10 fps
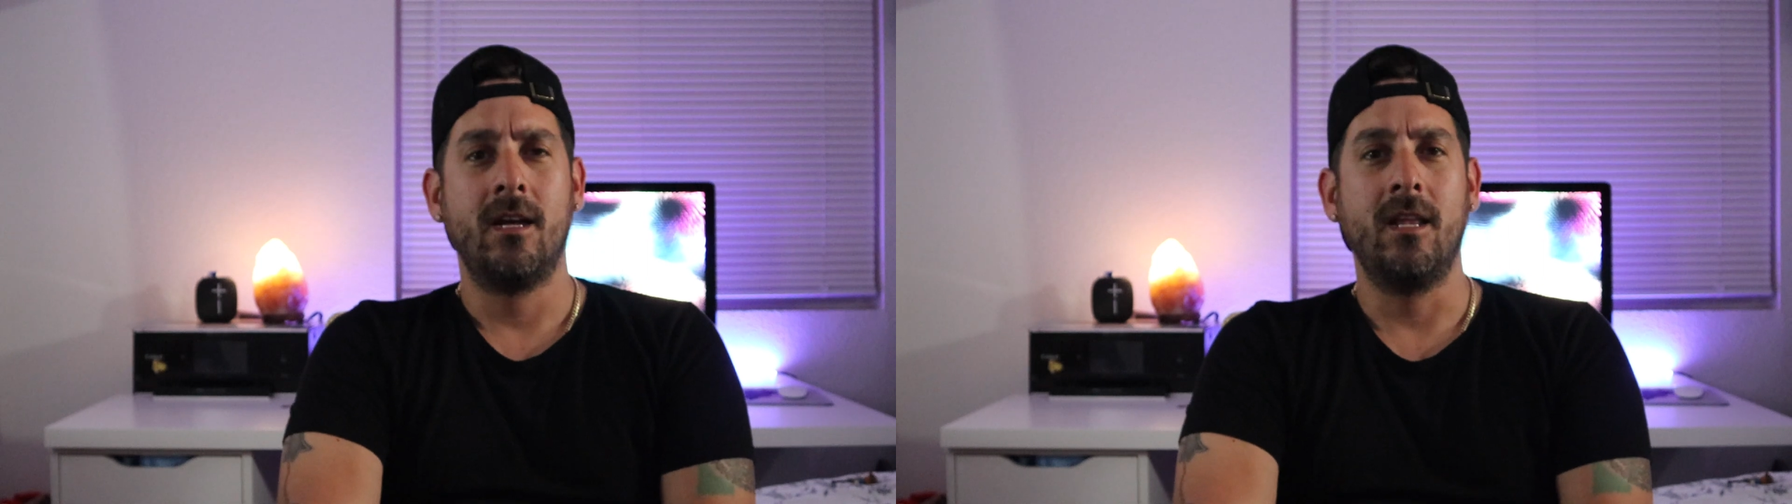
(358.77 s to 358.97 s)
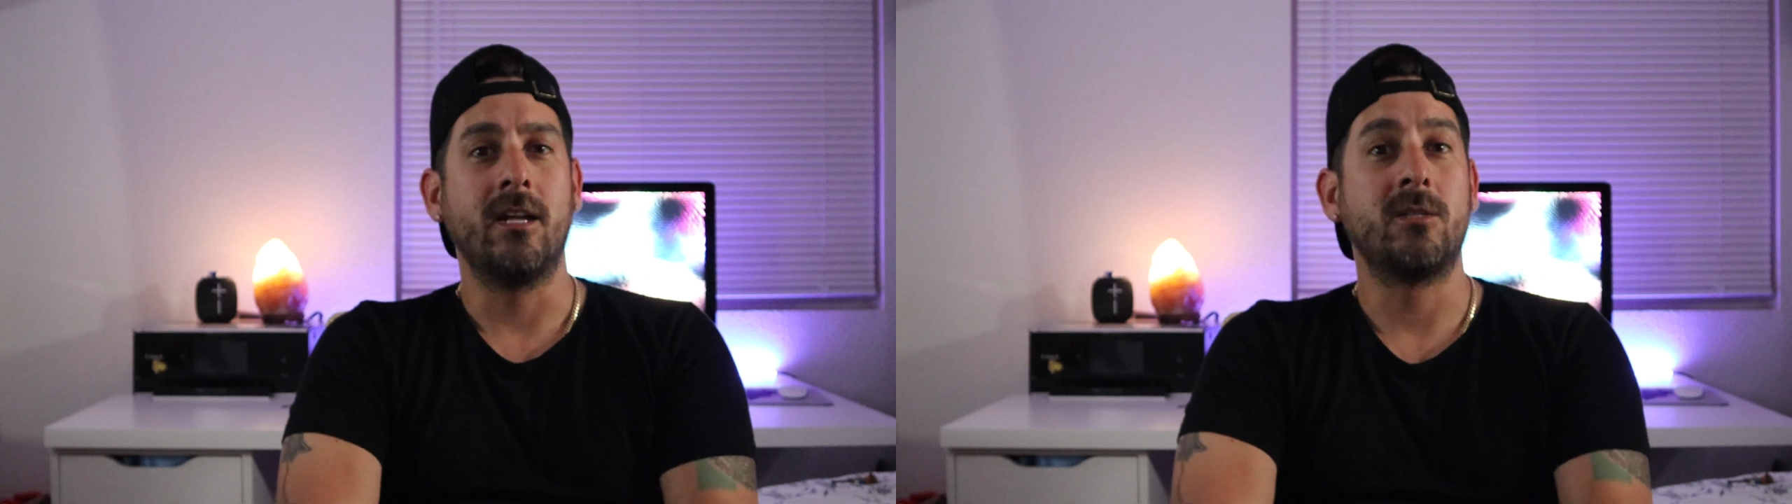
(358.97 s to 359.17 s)

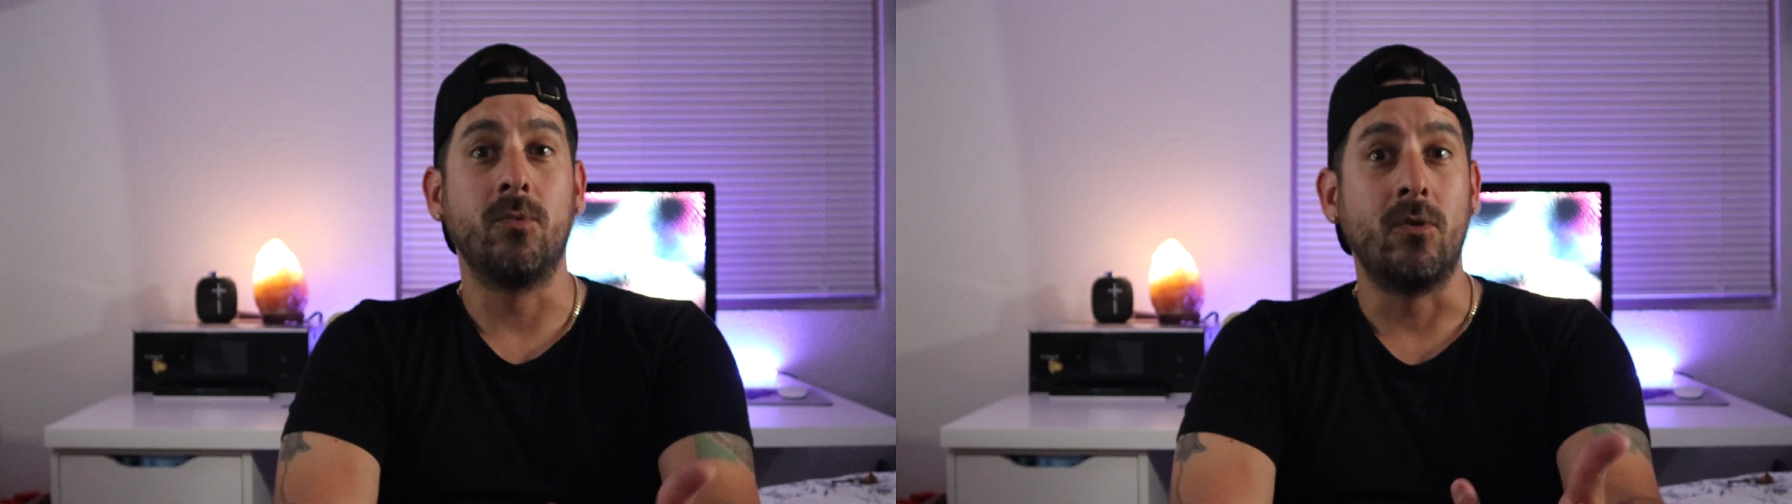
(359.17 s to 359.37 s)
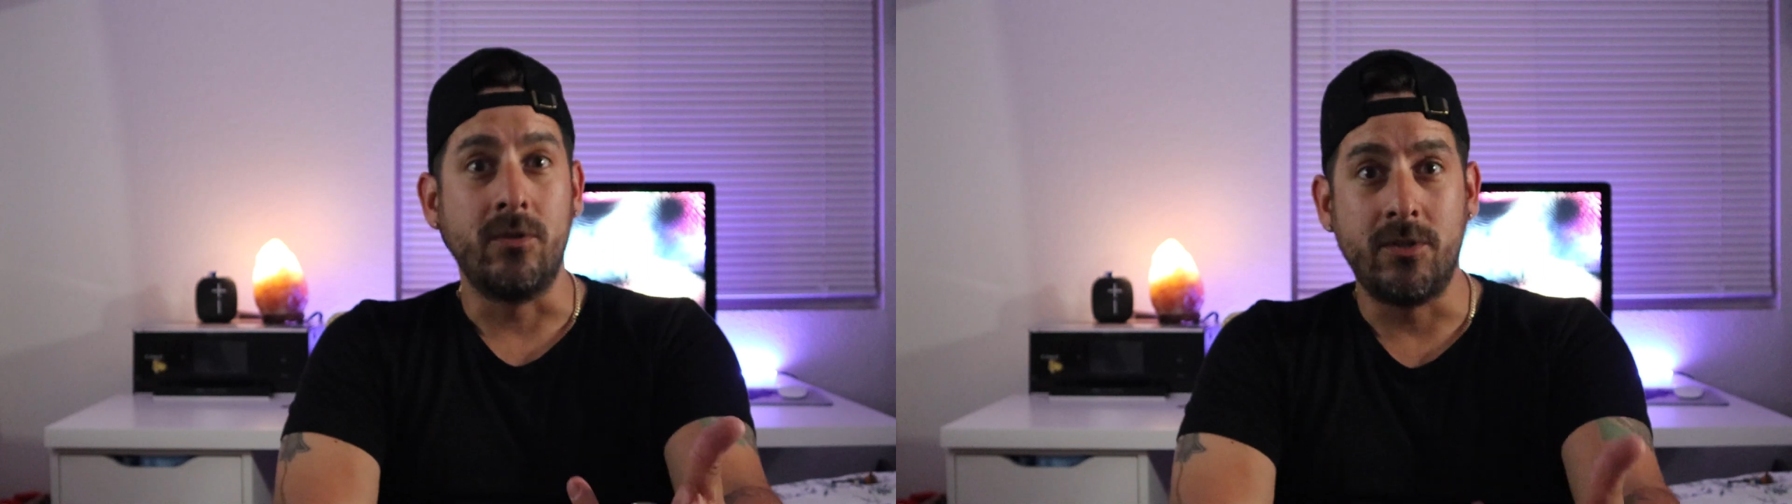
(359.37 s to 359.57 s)

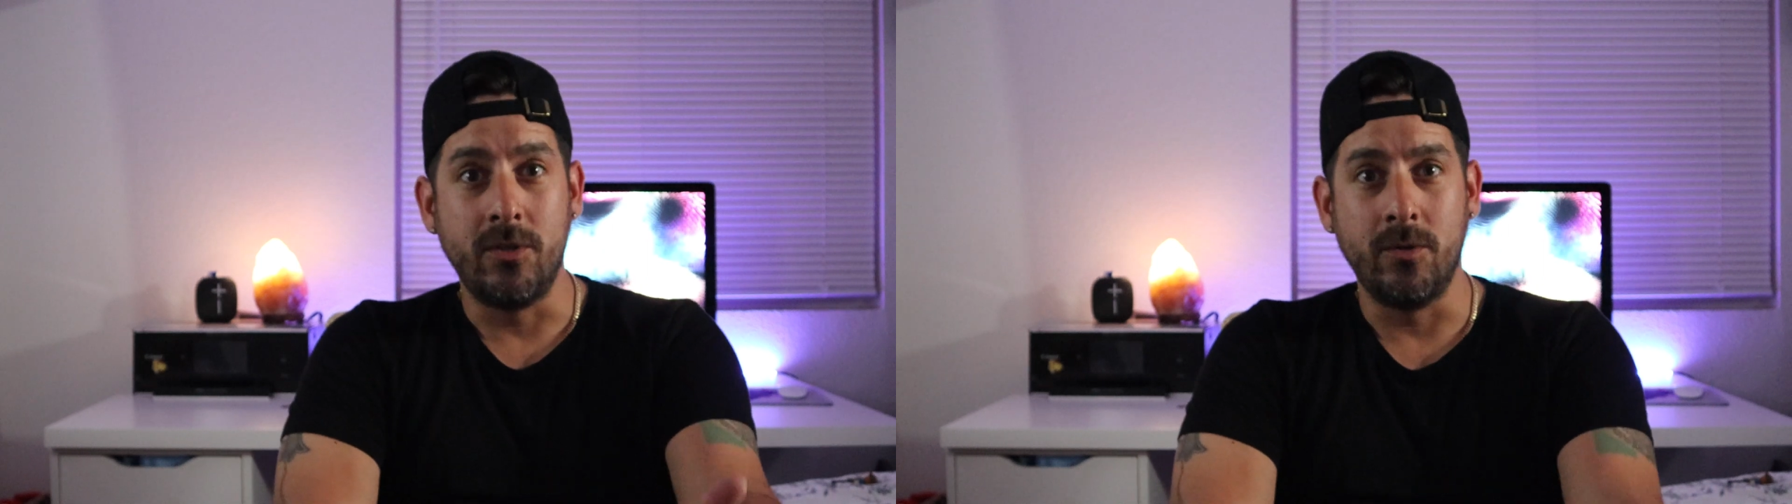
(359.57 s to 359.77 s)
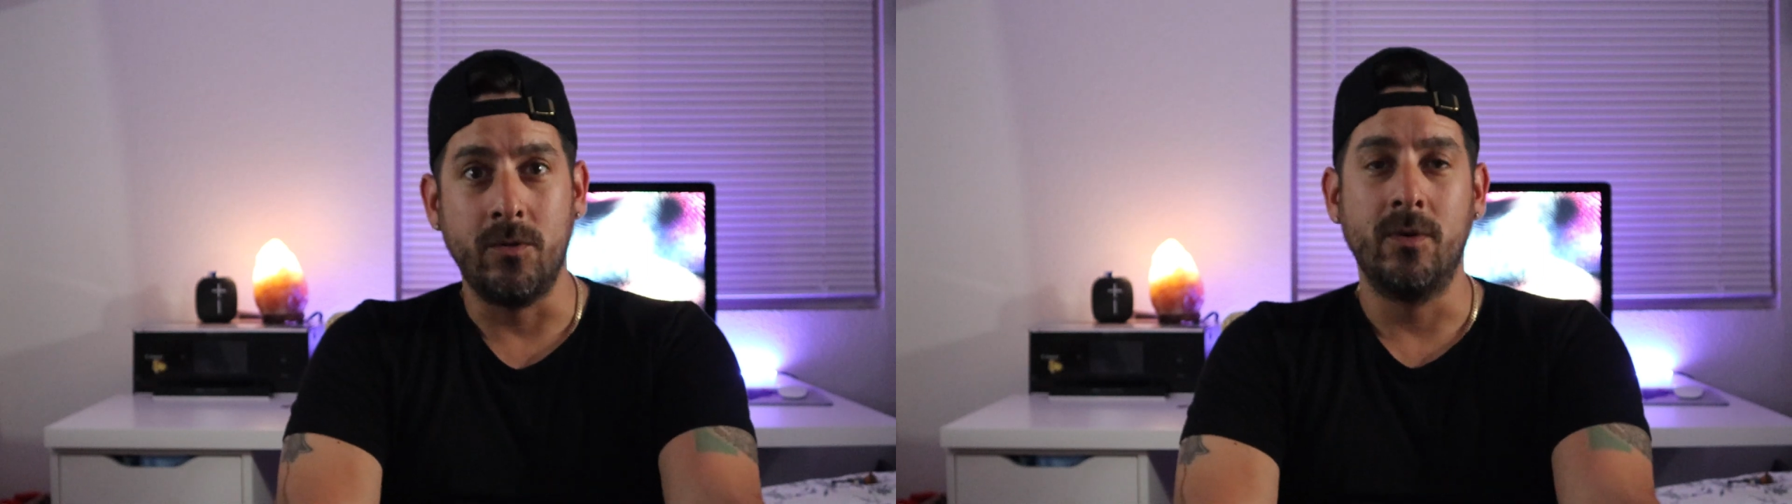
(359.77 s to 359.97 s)
Explorer
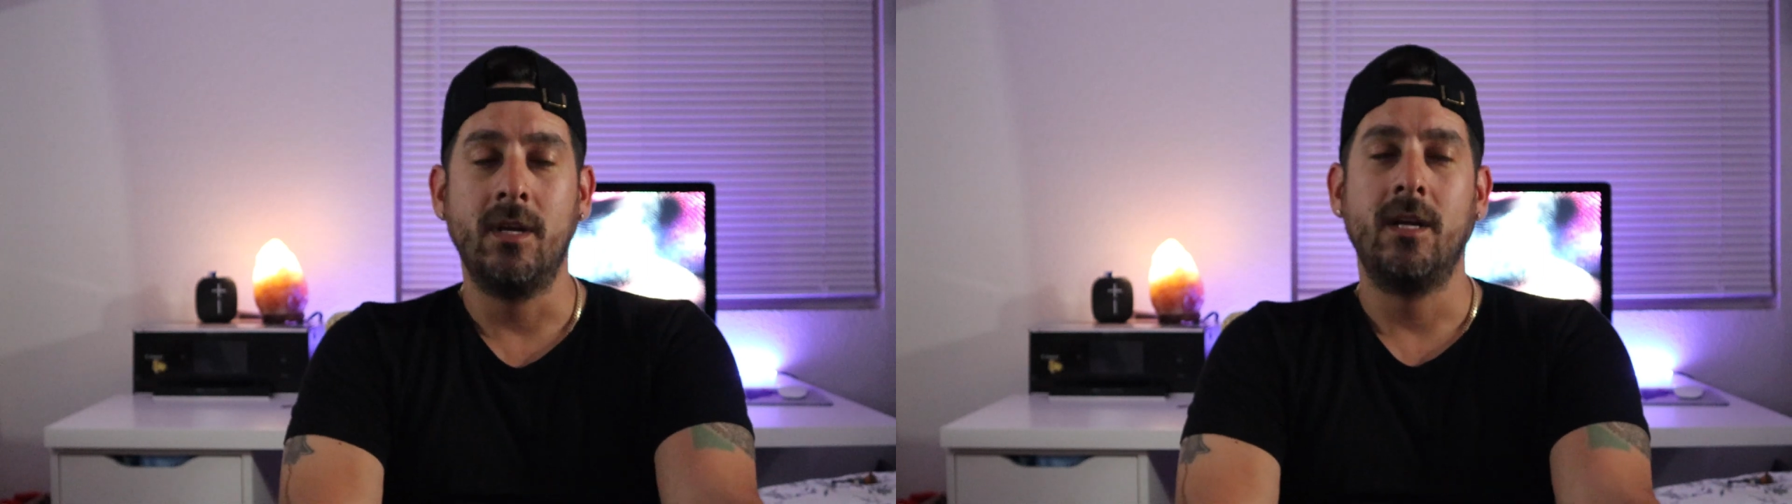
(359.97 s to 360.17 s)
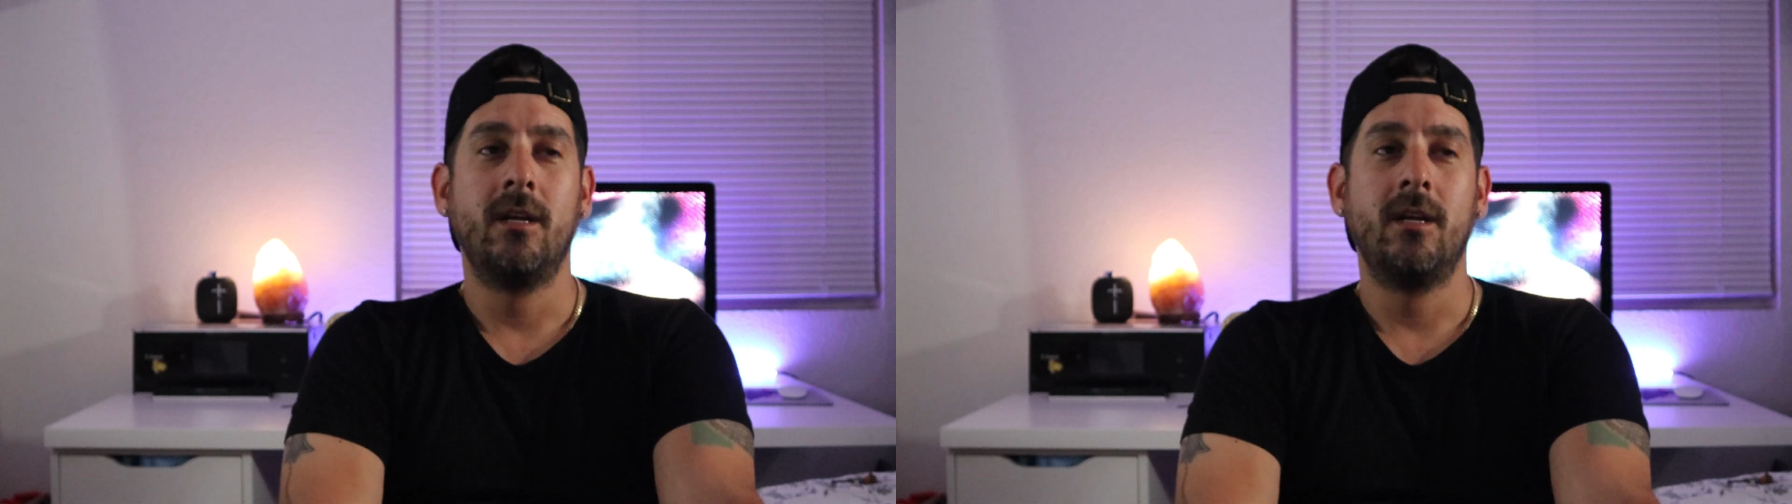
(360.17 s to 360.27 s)
2,